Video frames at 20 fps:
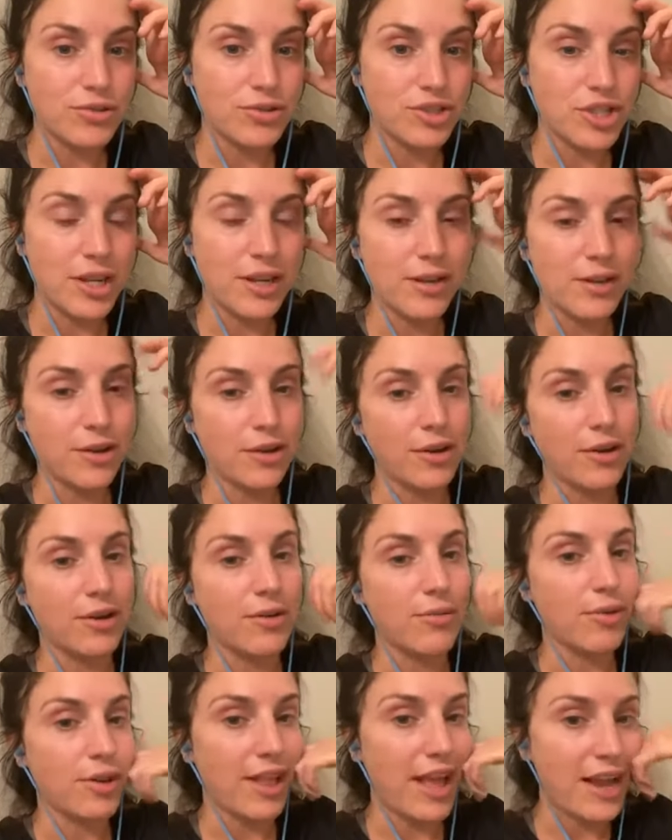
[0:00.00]
chiller and
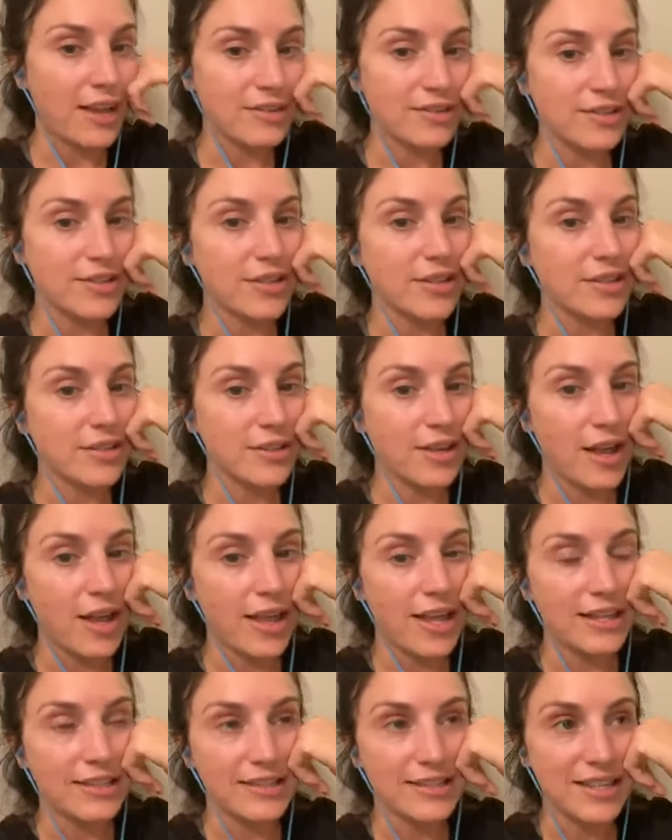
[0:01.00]
relaxer. I
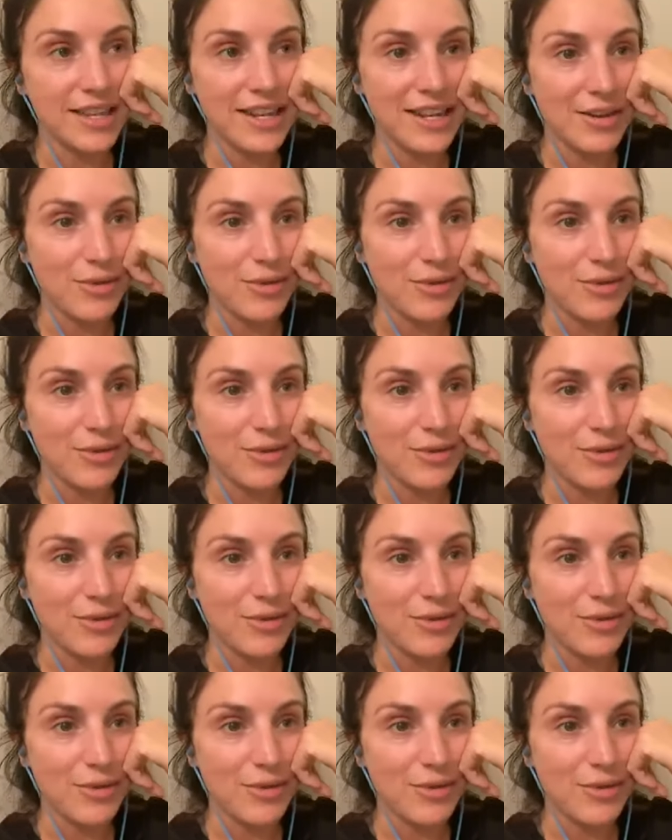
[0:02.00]
like study